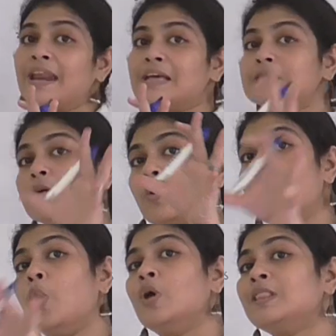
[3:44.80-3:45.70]
where as a
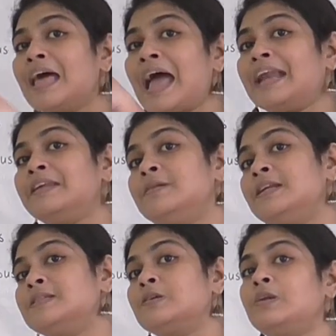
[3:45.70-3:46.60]
whole the
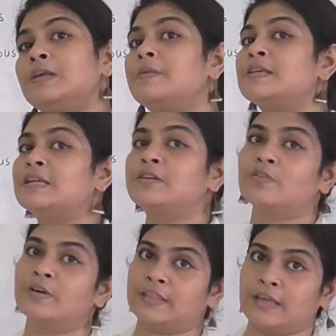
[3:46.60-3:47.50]
animal is only
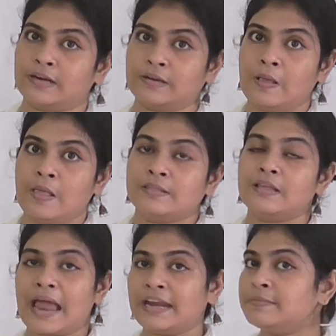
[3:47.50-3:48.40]
present over there.
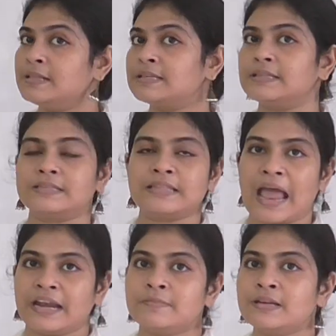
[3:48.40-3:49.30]
The
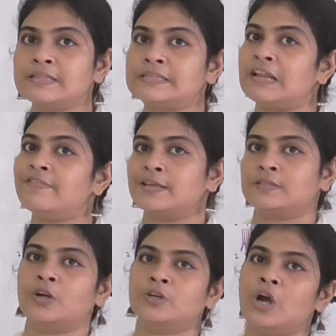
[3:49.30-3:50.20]
animal itself
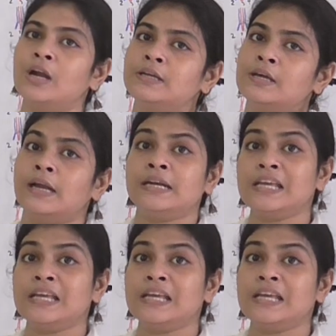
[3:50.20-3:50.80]
has not got